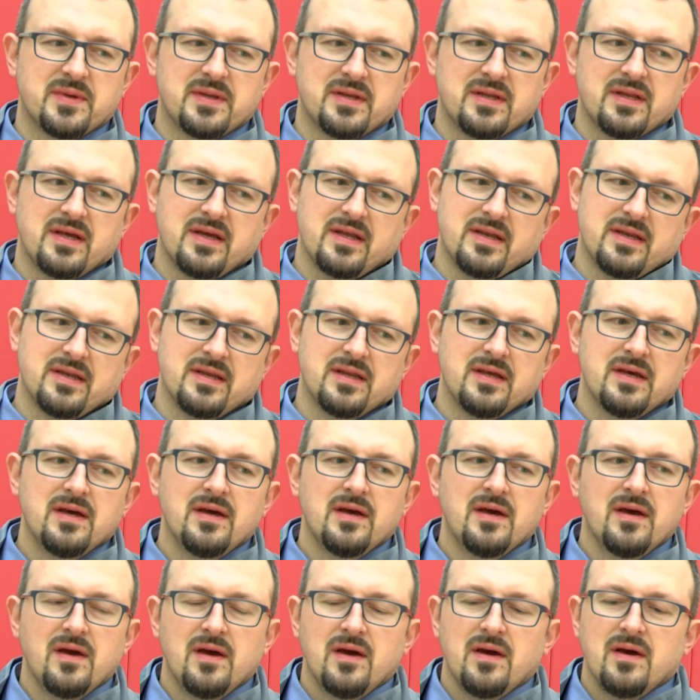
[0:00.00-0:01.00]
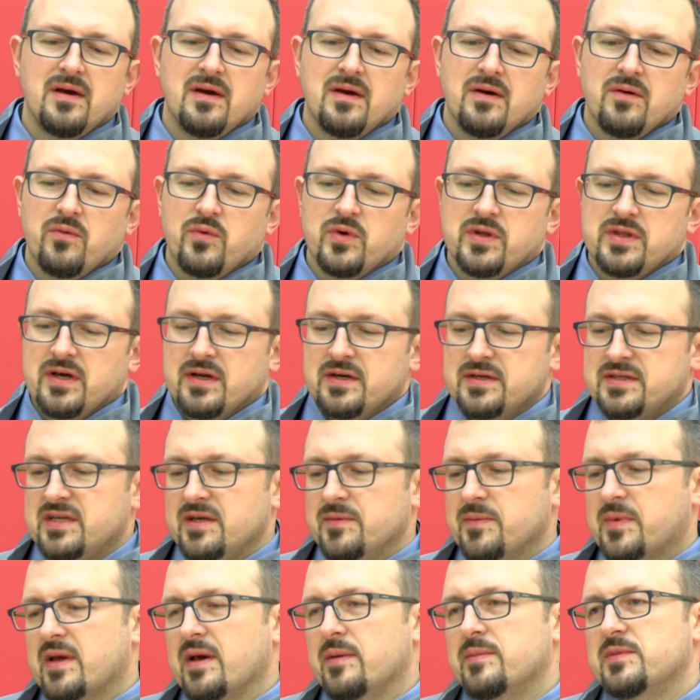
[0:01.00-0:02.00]
And and with our
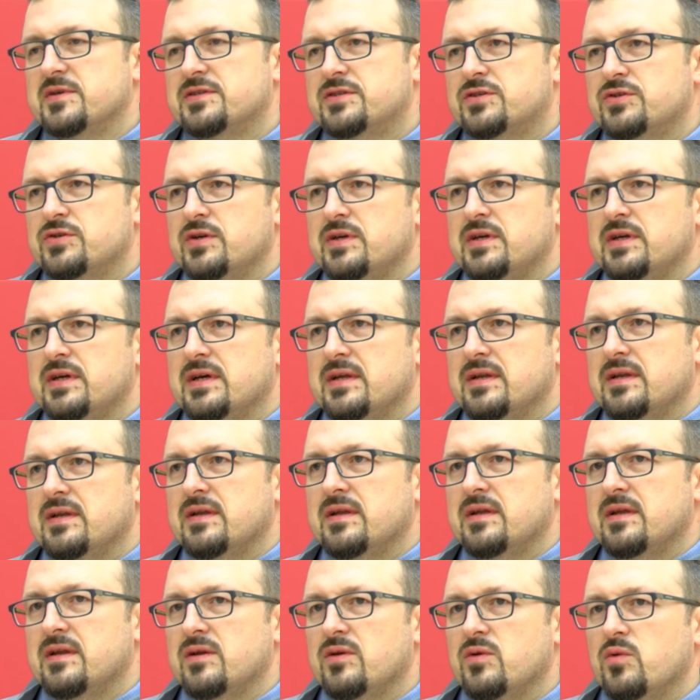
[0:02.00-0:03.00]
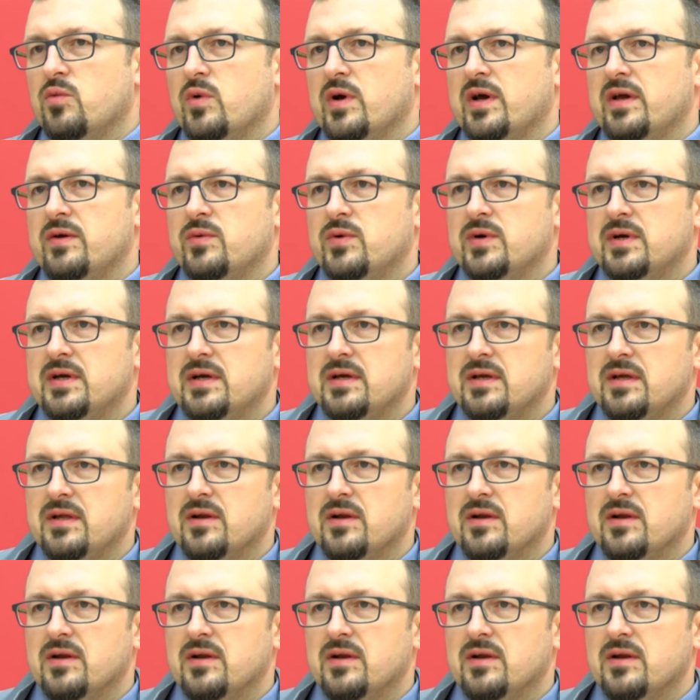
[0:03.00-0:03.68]
team chemistry and in the way we